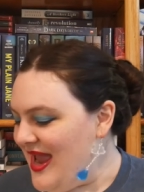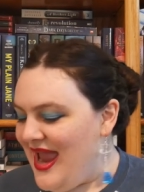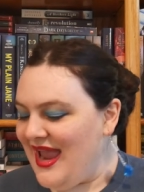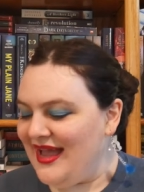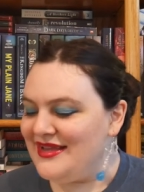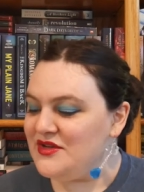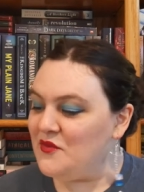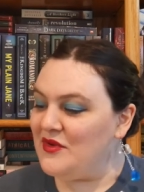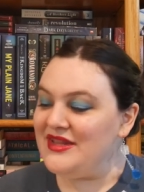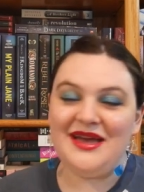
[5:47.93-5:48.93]
And
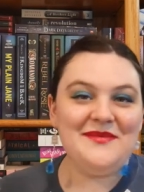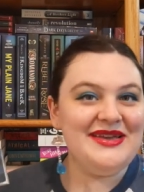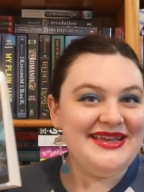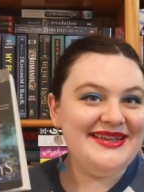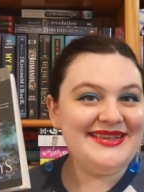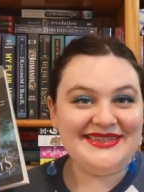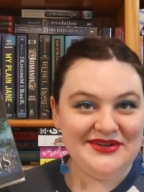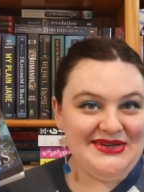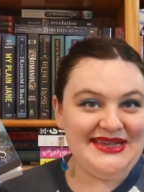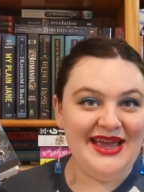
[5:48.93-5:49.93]
one of them is a
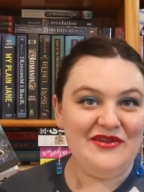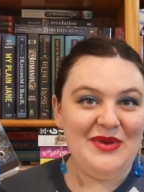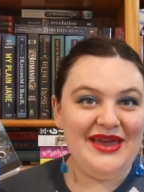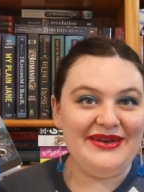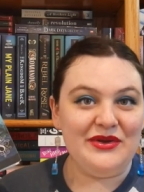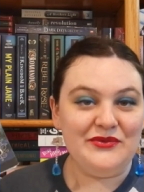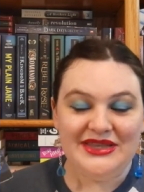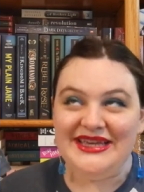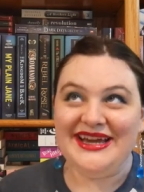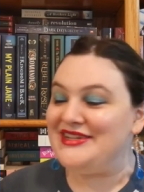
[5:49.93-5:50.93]
series I have been
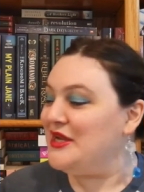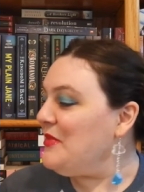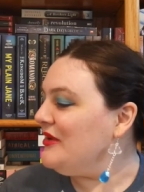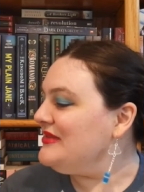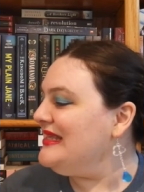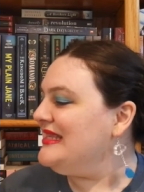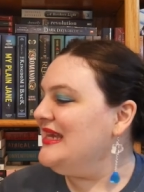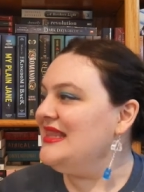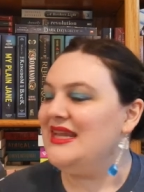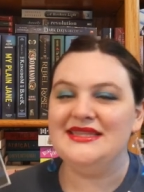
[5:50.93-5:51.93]
really gushing about
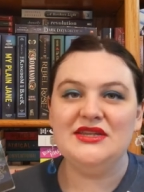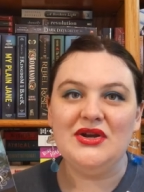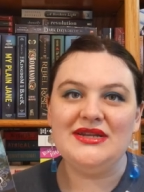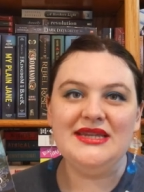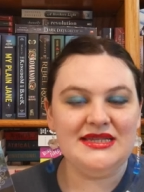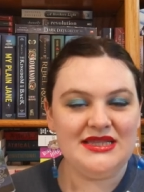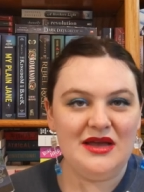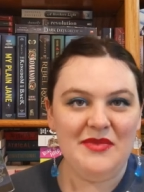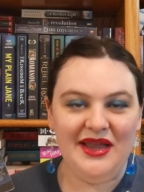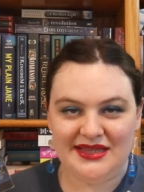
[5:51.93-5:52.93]
lately, and that is The Dark Days
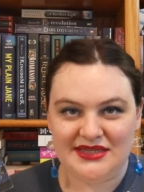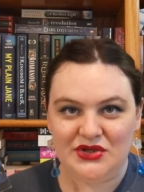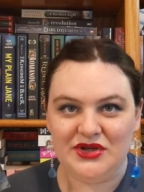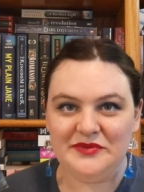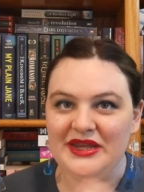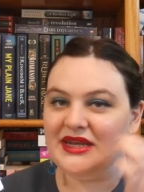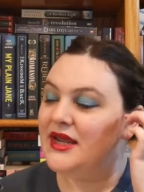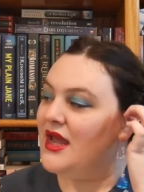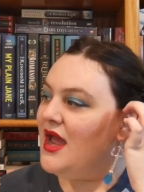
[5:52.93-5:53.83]
Club by Alison Goodman.